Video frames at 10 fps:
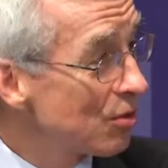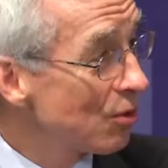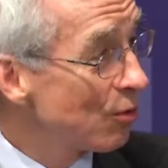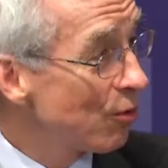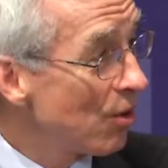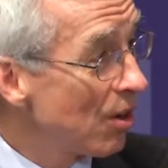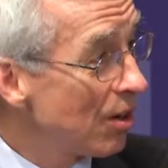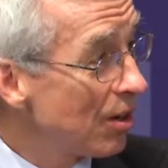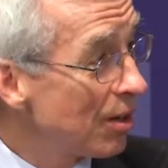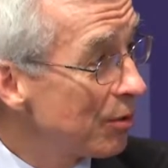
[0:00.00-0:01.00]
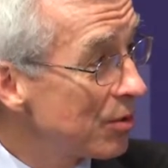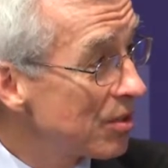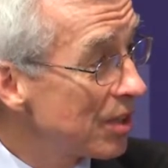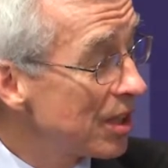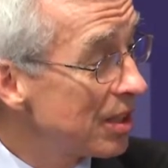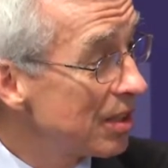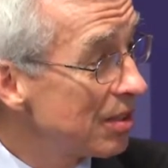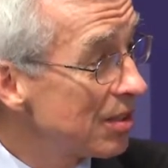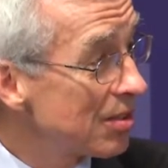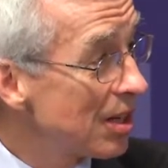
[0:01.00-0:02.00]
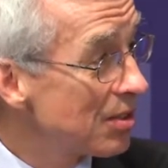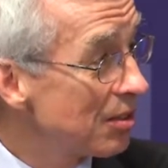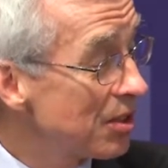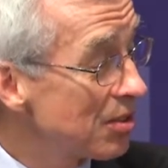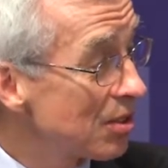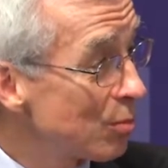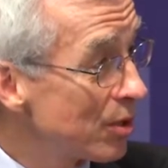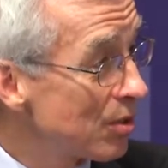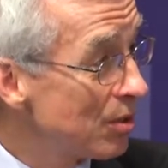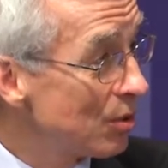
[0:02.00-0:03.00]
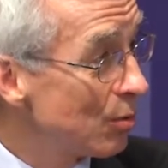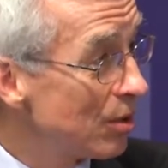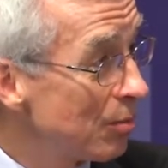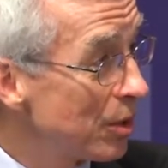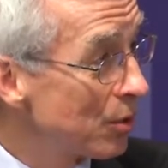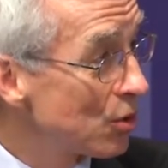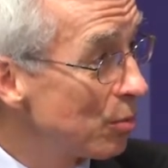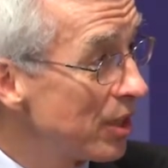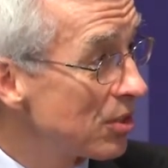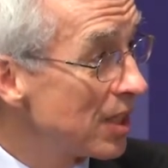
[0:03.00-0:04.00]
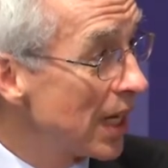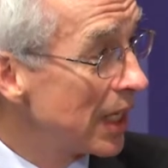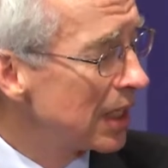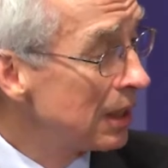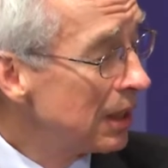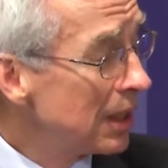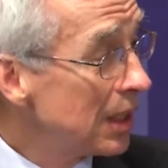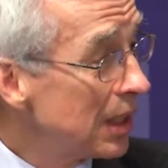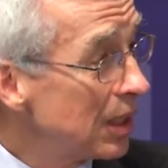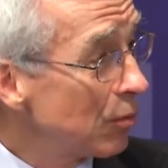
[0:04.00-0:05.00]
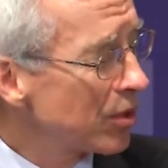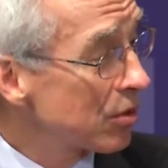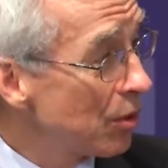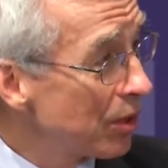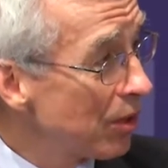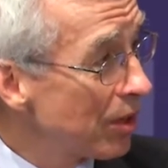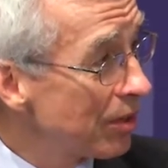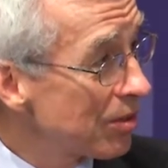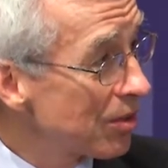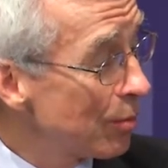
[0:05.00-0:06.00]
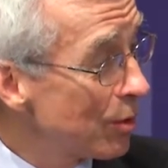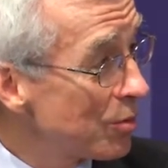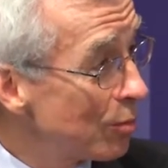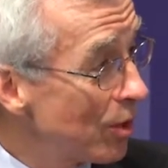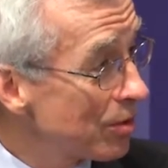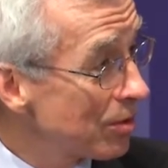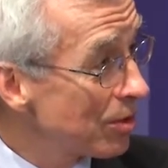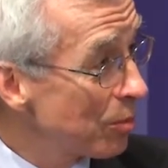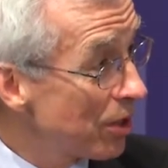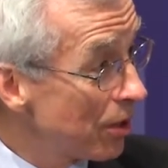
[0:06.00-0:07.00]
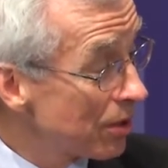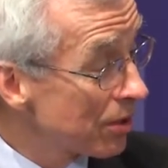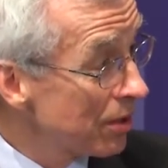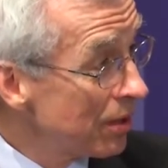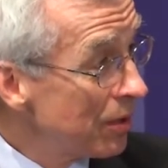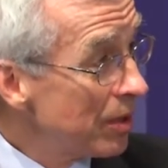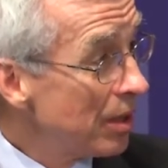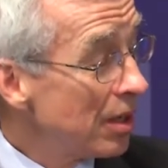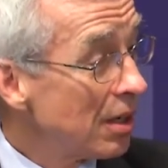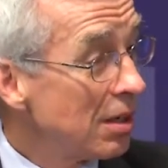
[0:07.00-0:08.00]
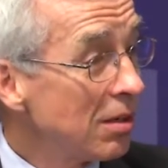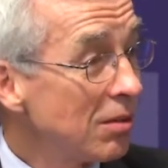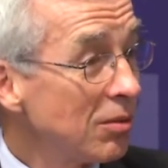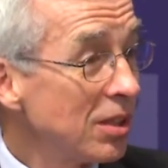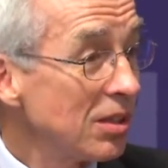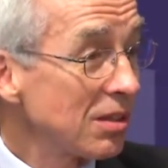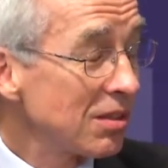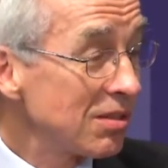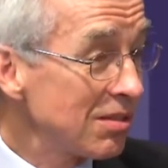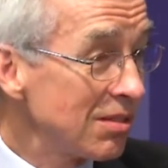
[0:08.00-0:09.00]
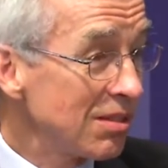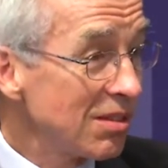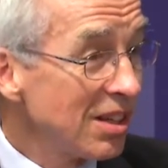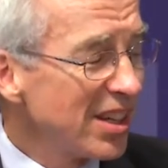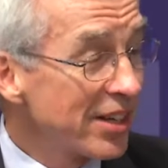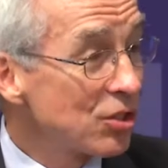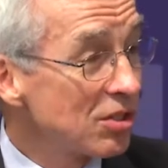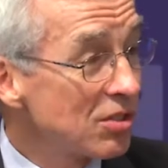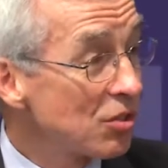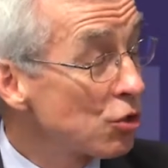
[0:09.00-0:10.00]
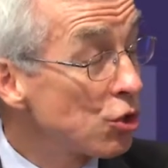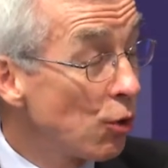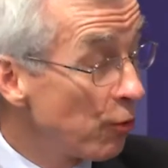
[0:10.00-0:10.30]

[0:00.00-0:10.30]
so far, I would say this has at least as much to do with a Belgian-based gang and what's going on in the suburbs of Brussels and Paris. Uh, and the connections so